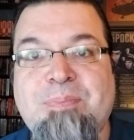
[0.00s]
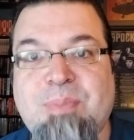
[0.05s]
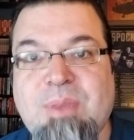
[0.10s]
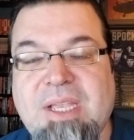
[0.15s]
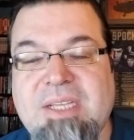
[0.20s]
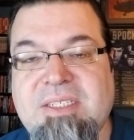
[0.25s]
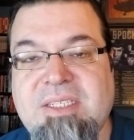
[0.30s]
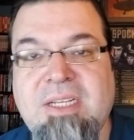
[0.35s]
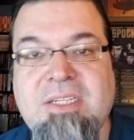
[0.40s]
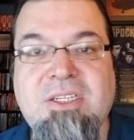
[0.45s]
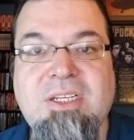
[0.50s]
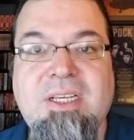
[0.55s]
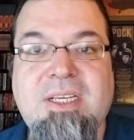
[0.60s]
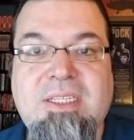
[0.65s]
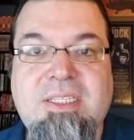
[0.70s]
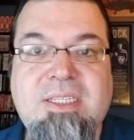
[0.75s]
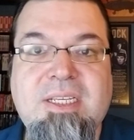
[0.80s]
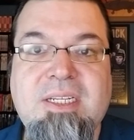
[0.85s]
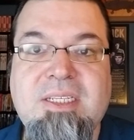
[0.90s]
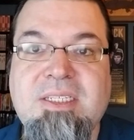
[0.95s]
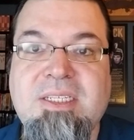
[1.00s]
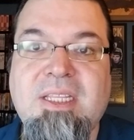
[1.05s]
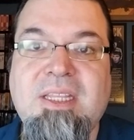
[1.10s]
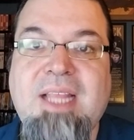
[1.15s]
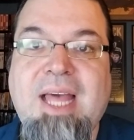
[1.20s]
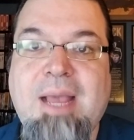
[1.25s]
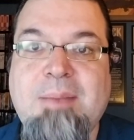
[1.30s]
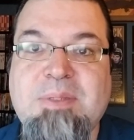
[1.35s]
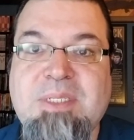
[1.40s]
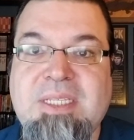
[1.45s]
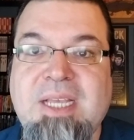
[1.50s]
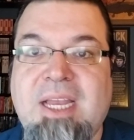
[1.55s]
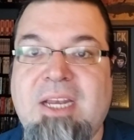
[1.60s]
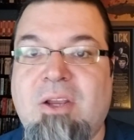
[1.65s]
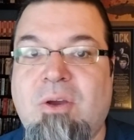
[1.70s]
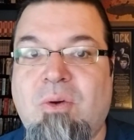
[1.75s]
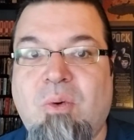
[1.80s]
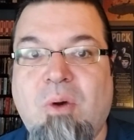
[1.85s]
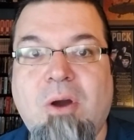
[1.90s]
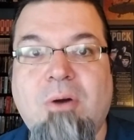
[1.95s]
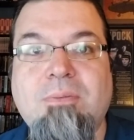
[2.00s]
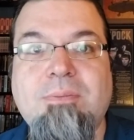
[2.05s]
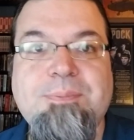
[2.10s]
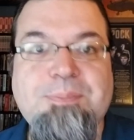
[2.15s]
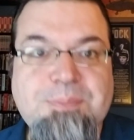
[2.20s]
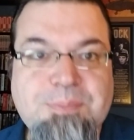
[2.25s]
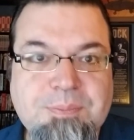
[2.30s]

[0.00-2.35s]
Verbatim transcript: essentially Citizen Lab said, quote,